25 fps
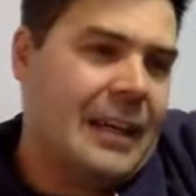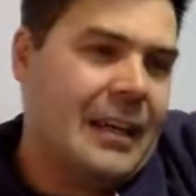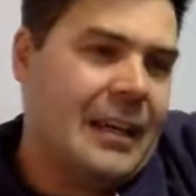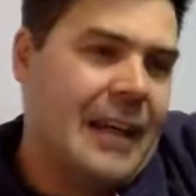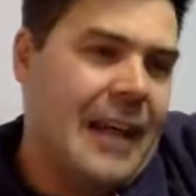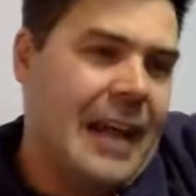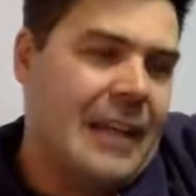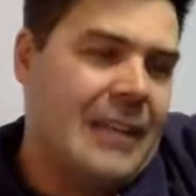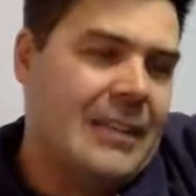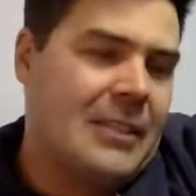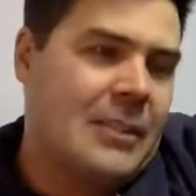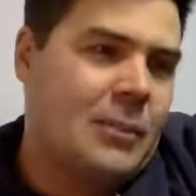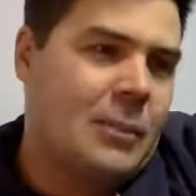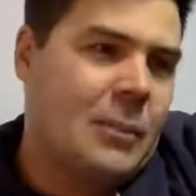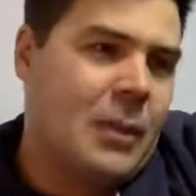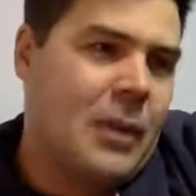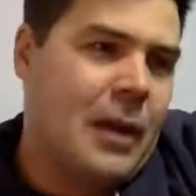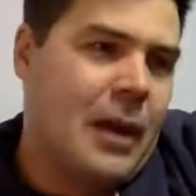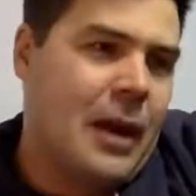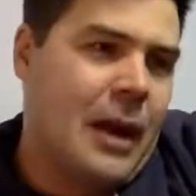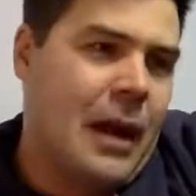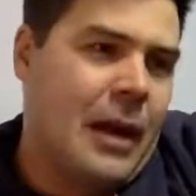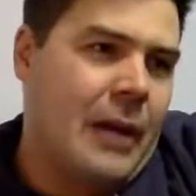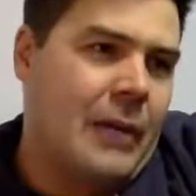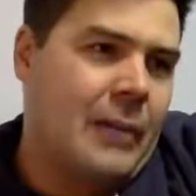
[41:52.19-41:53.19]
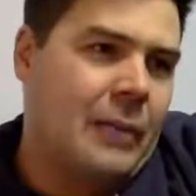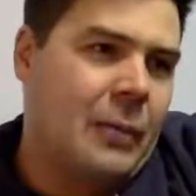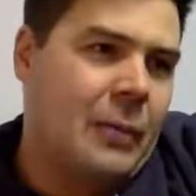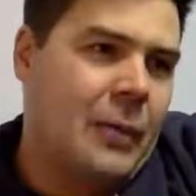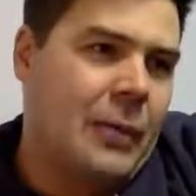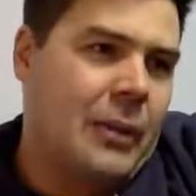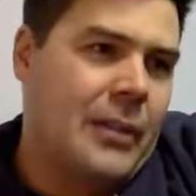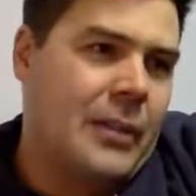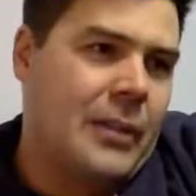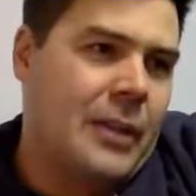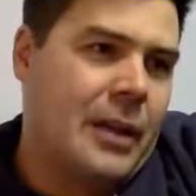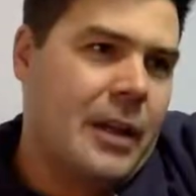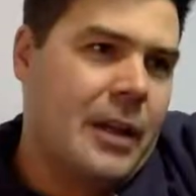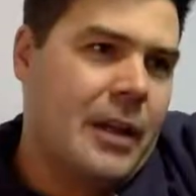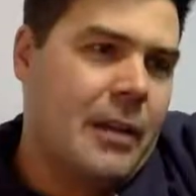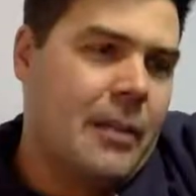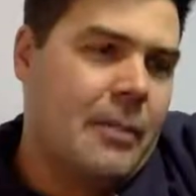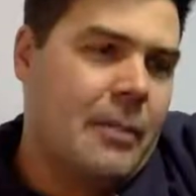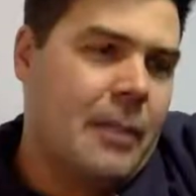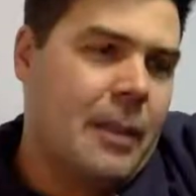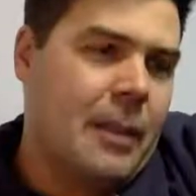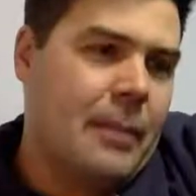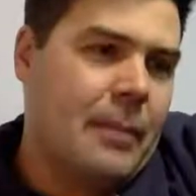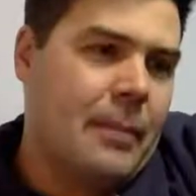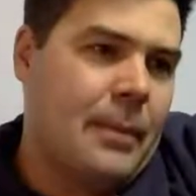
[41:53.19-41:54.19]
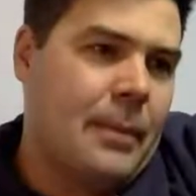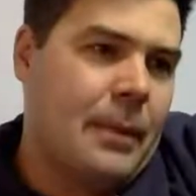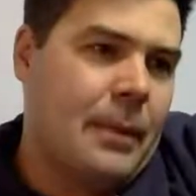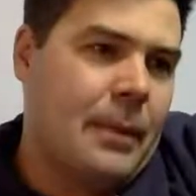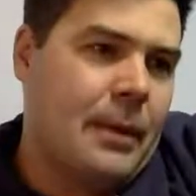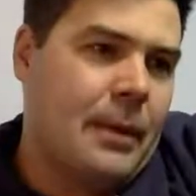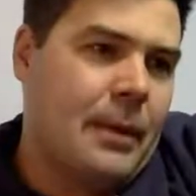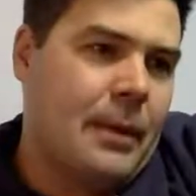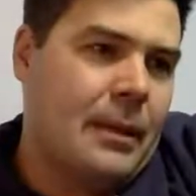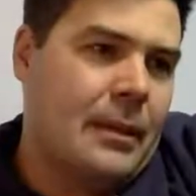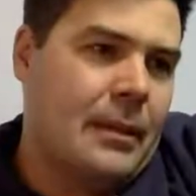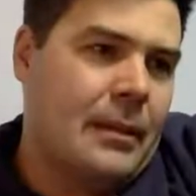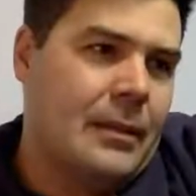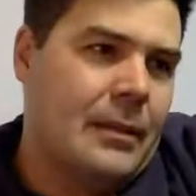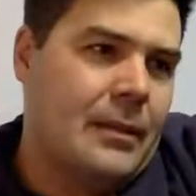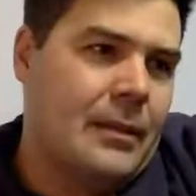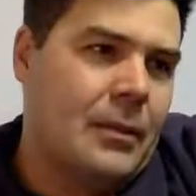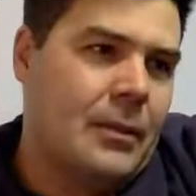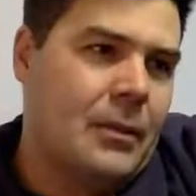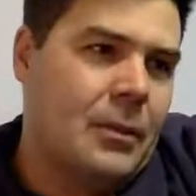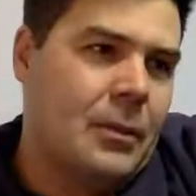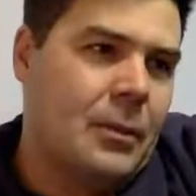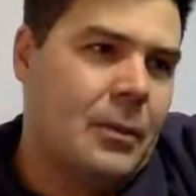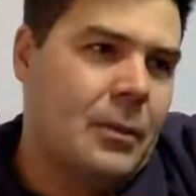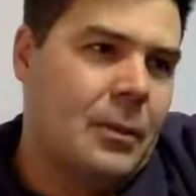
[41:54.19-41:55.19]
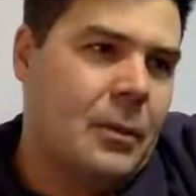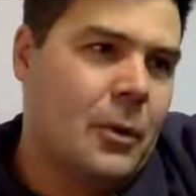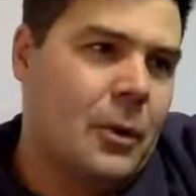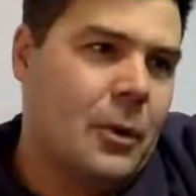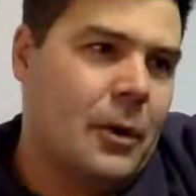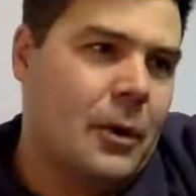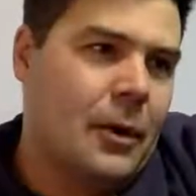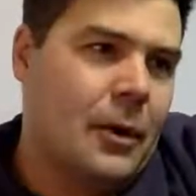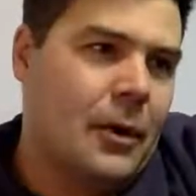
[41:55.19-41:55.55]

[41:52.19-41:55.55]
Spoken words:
that's where I really started bumping into